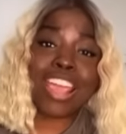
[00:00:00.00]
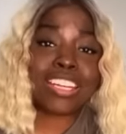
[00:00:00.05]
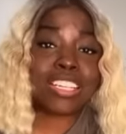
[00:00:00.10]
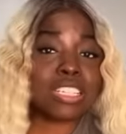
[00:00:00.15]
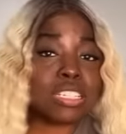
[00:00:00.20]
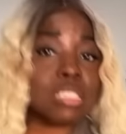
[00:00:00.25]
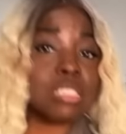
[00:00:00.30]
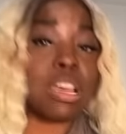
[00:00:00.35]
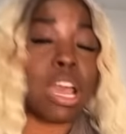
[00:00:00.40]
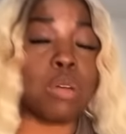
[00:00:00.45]

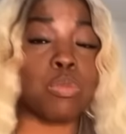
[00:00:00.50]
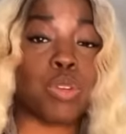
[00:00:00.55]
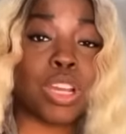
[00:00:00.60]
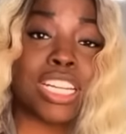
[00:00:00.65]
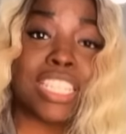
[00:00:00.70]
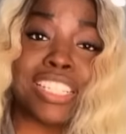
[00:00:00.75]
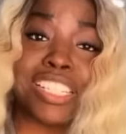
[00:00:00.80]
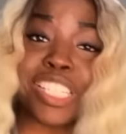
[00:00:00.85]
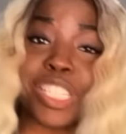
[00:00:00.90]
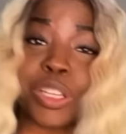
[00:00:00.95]
righty, I'm
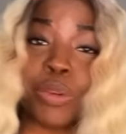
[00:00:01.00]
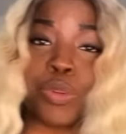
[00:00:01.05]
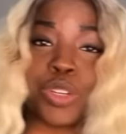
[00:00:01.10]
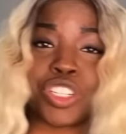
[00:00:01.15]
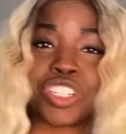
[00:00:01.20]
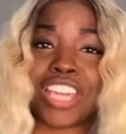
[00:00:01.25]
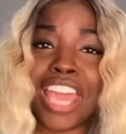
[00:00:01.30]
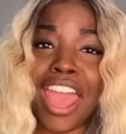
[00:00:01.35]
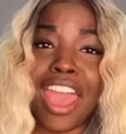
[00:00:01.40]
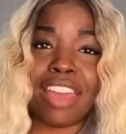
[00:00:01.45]
ready to see
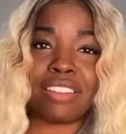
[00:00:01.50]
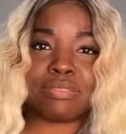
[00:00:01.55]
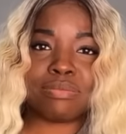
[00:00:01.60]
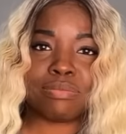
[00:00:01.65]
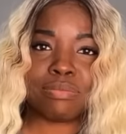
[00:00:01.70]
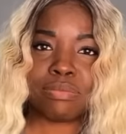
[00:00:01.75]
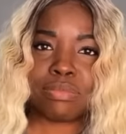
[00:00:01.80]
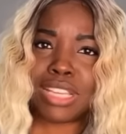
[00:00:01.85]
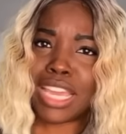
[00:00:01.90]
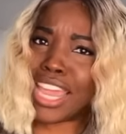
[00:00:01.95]
what you got.
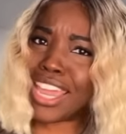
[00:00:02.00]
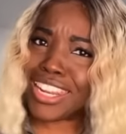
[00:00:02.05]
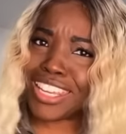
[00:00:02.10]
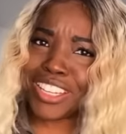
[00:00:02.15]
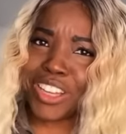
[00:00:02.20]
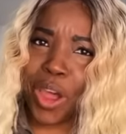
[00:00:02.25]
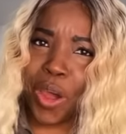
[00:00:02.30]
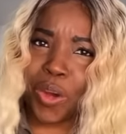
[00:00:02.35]
Hit it,